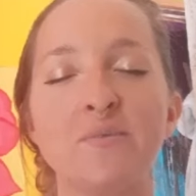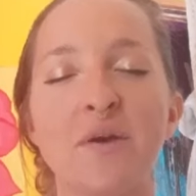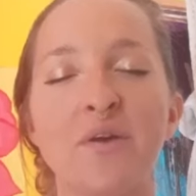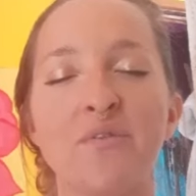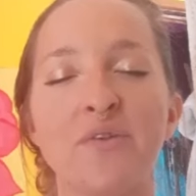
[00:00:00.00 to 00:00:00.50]

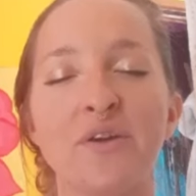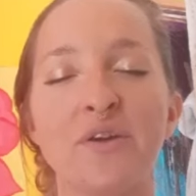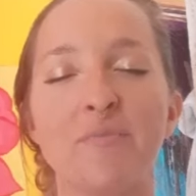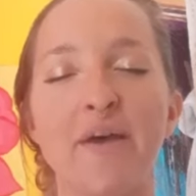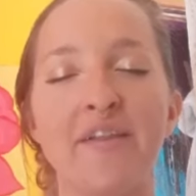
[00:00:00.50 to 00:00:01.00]
right over
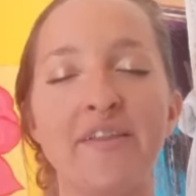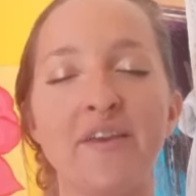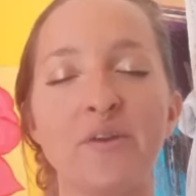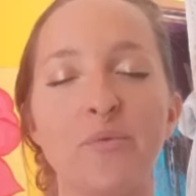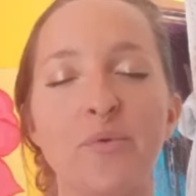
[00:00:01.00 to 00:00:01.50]
your belly,
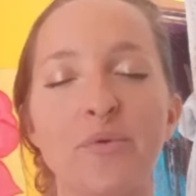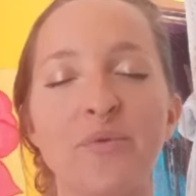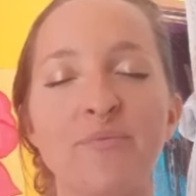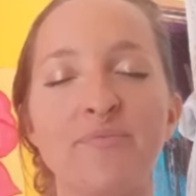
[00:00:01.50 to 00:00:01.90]
your womb.